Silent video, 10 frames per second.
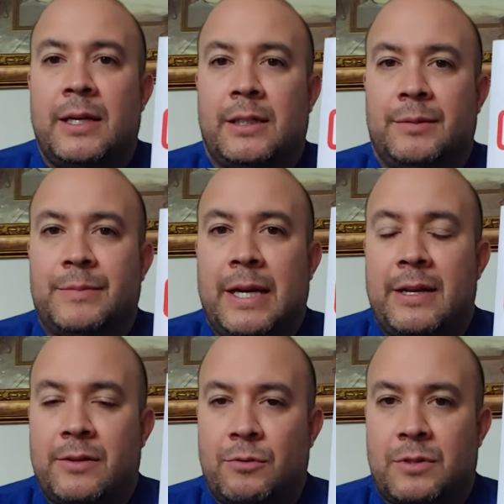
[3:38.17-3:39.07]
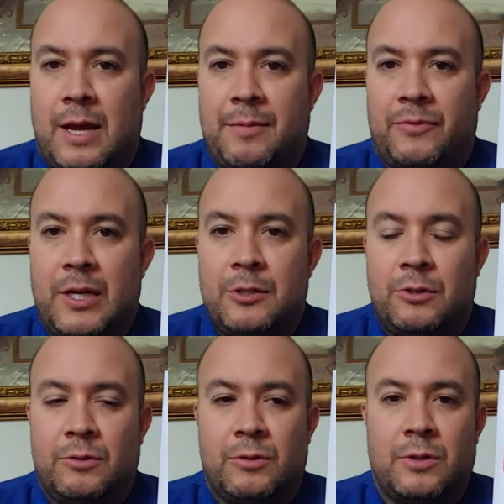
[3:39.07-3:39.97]
um, any of those type of
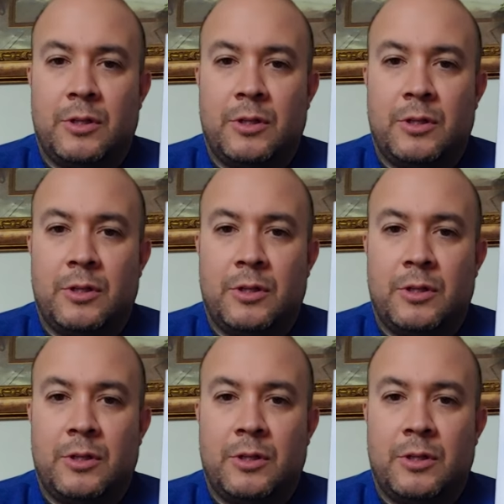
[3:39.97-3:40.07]
issues,